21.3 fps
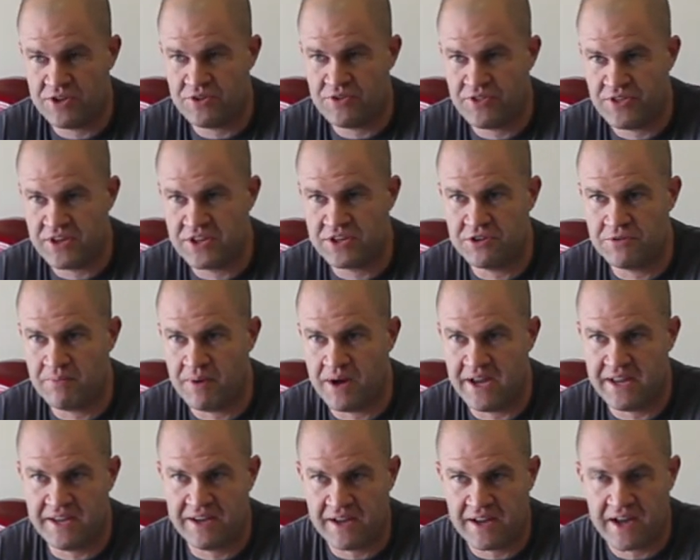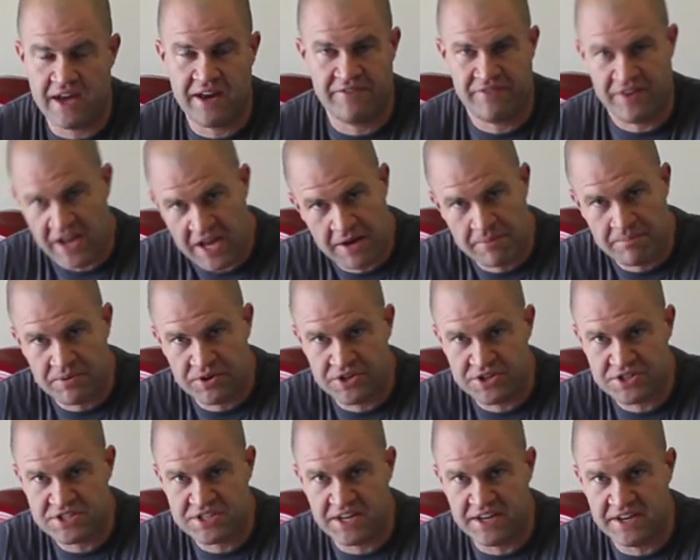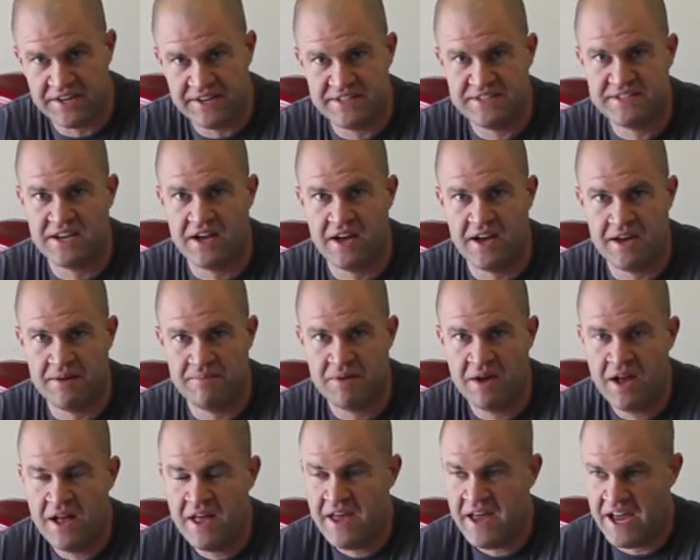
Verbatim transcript: you think you might get kind of ambushed at any time